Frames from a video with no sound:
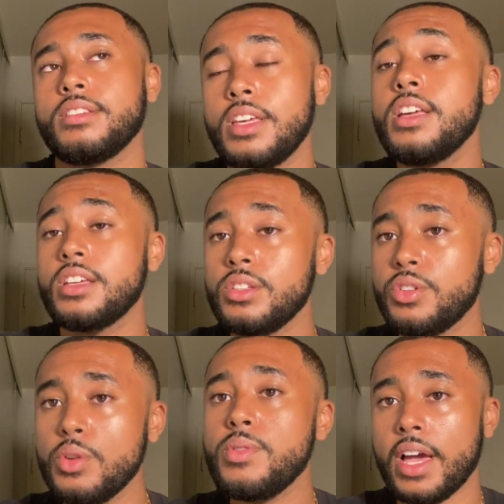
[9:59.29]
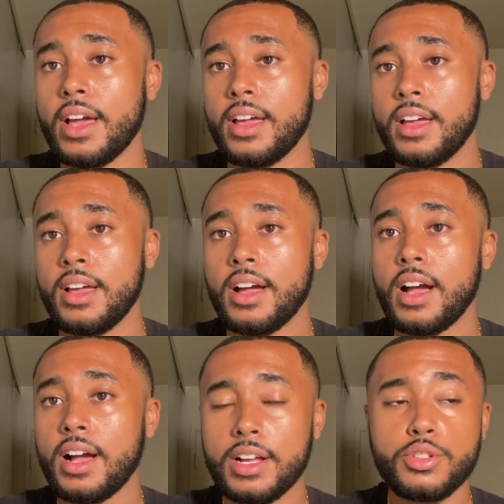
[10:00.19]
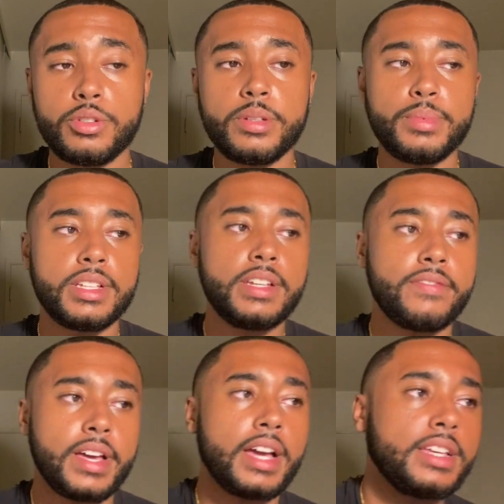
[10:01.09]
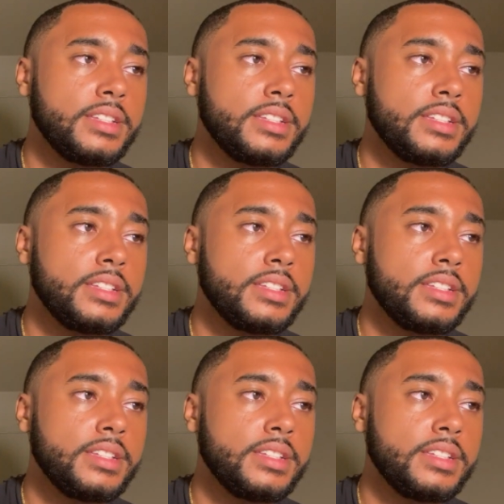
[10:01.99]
he can do that. I truly believe that.